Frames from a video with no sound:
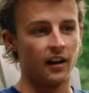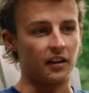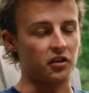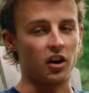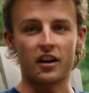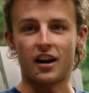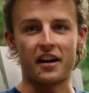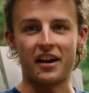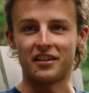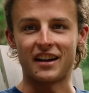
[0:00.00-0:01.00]
That's all I got
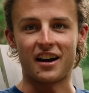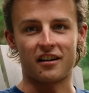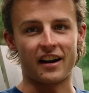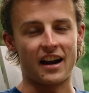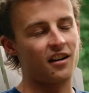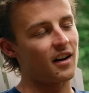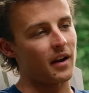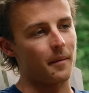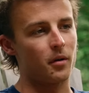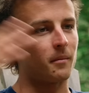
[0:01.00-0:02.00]
nailed down right now. I
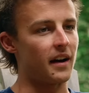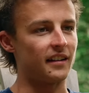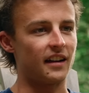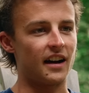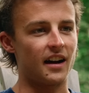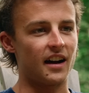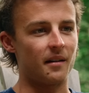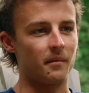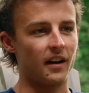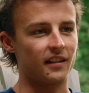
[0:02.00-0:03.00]
mean, I put my,
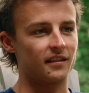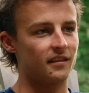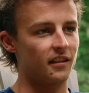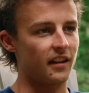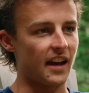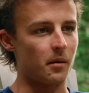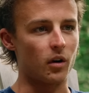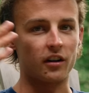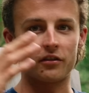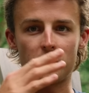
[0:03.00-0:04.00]
I'm like Cam
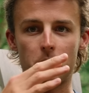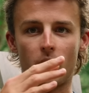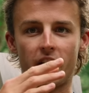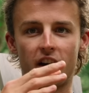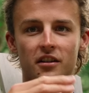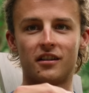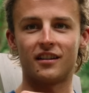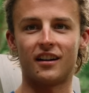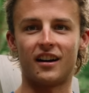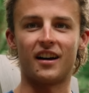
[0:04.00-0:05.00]
Worth
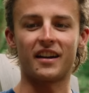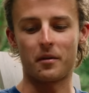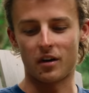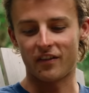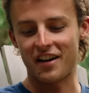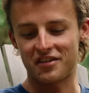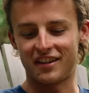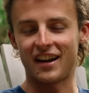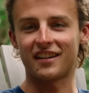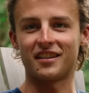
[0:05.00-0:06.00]
2.0. Cam Worth actually
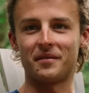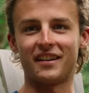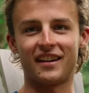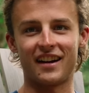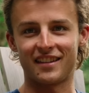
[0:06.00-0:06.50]
texted me today.